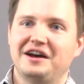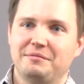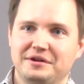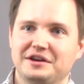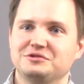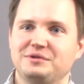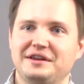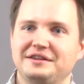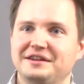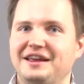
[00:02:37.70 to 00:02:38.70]
because
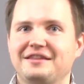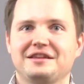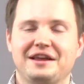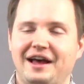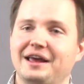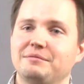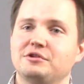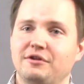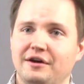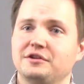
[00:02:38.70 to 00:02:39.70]
we didn't take the time
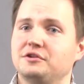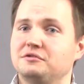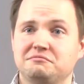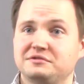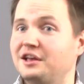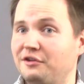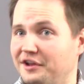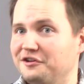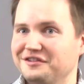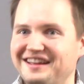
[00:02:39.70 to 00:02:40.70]
to go out there, sell
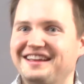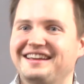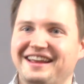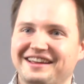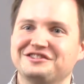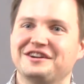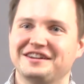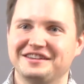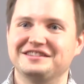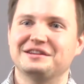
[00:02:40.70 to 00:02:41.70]
air, and try
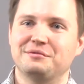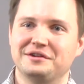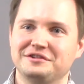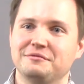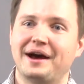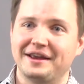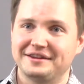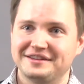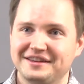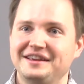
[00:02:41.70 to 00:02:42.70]
to get someone to buy
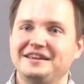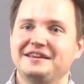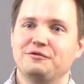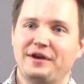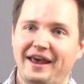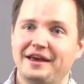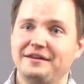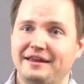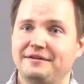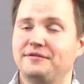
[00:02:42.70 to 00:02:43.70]
it. If
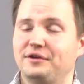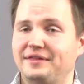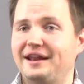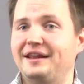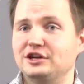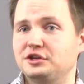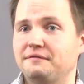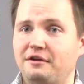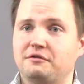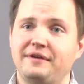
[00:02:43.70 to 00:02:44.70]
that had actually
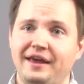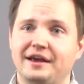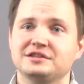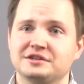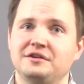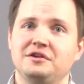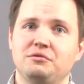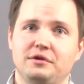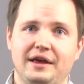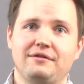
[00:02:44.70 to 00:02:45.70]
failed fast,
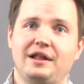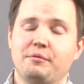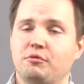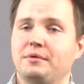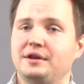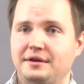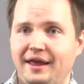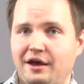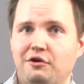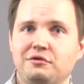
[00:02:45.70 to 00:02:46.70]
we'd have a lot more money
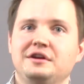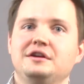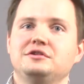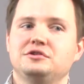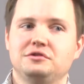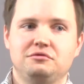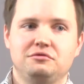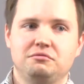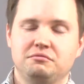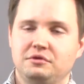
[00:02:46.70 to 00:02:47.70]
now
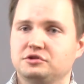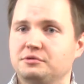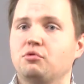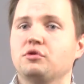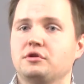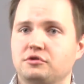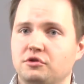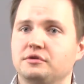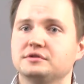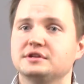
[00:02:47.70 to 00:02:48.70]
to support our
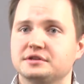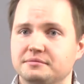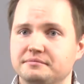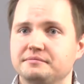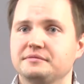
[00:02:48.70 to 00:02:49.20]
current system.